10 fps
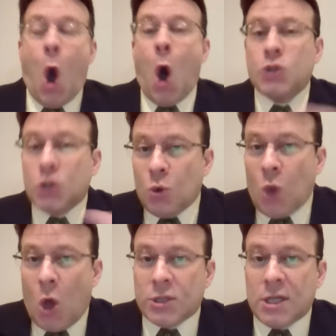Also
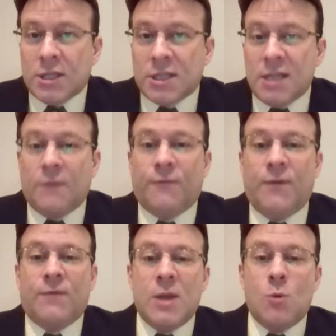lost this season
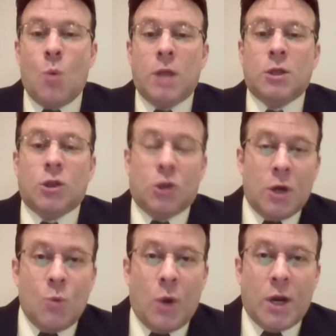
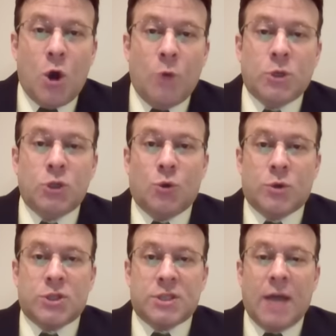51-31 at home to
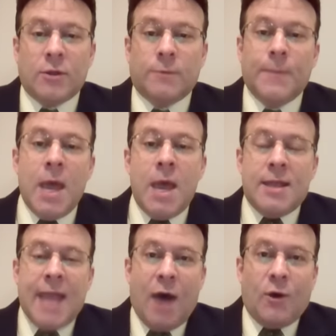Georgia Southern.
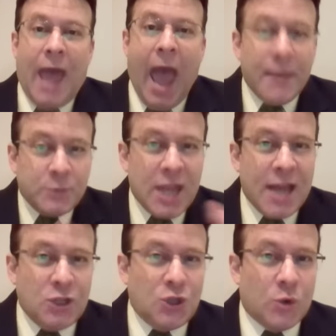Now, App
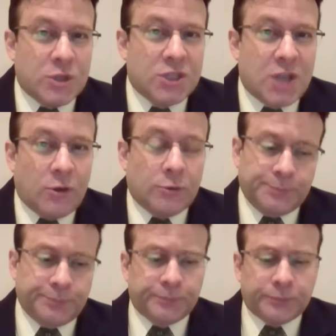State and Georgia
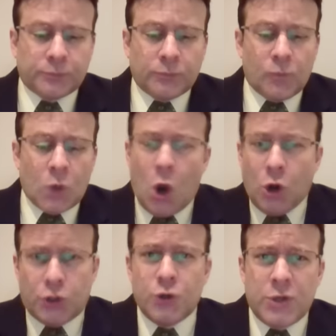Southern
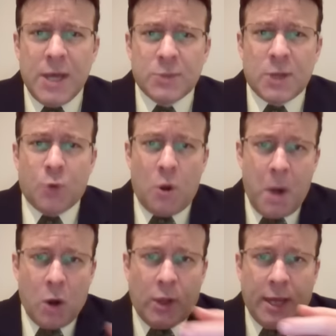are two teams that
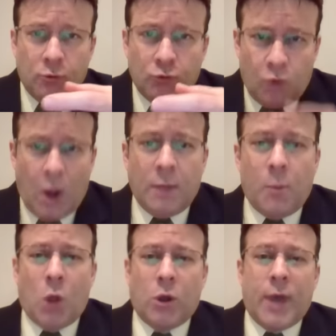primarily run the
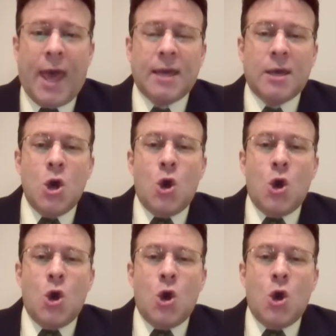ball, okay?